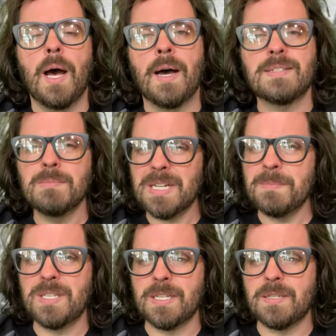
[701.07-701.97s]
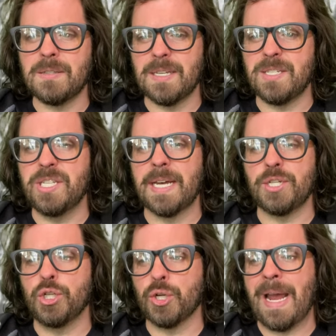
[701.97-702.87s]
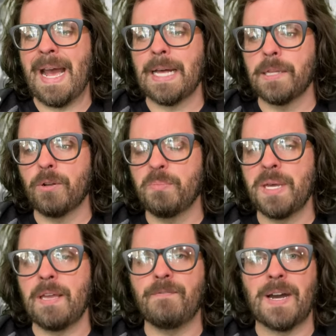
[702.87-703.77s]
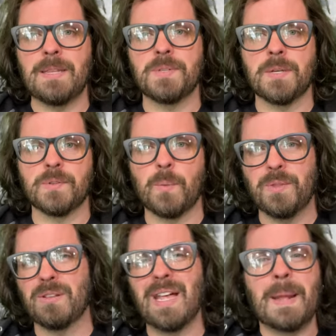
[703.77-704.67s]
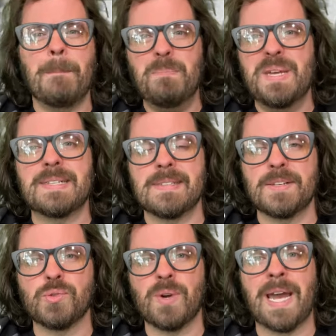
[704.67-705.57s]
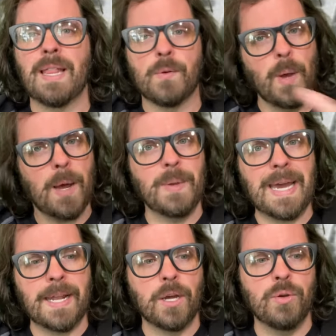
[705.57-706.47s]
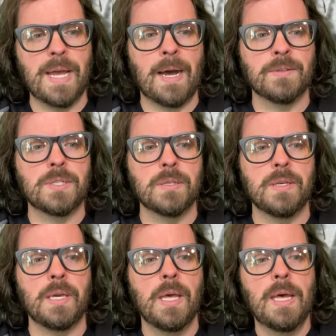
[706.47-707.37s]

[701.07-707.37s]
sometimes this does drag a little bit. You find themselves, there's a lot of business, right? Like, well, we got to go down to the